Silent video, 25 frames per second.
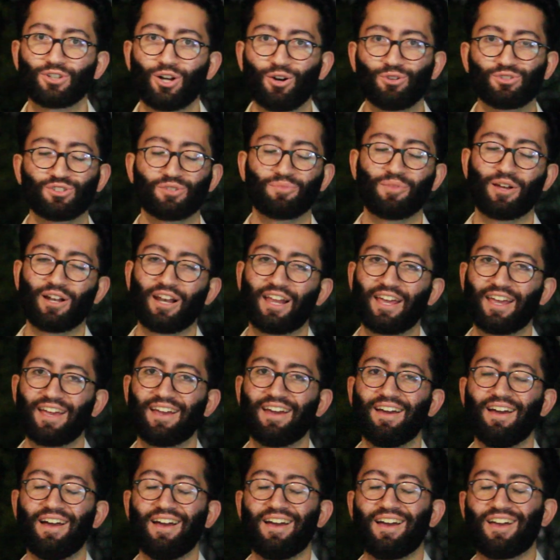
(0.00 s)
Ultimately,
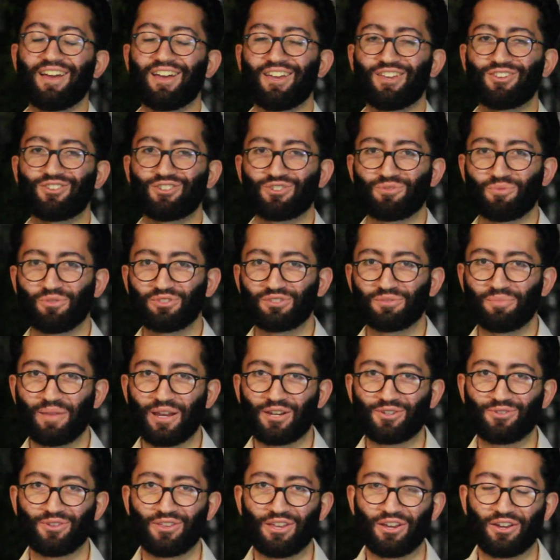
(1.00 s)
you just want to
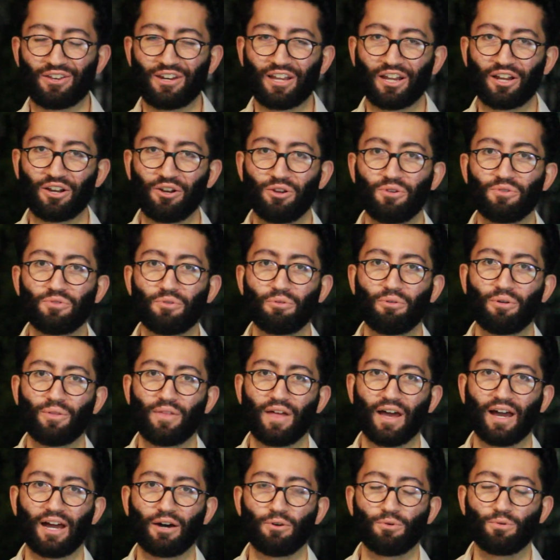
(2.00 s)
make sure that you can include all of
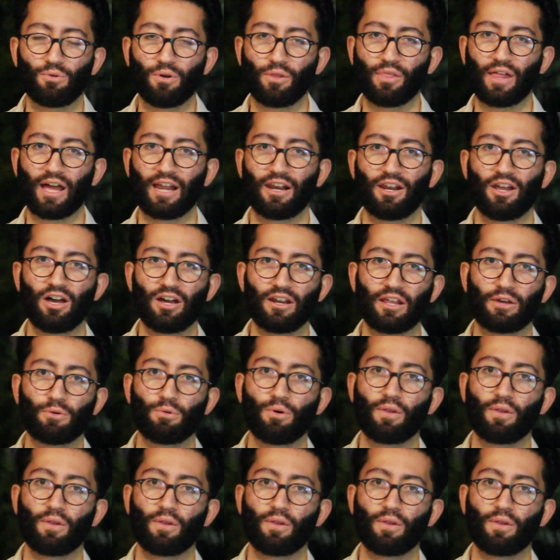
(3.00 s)
that learning,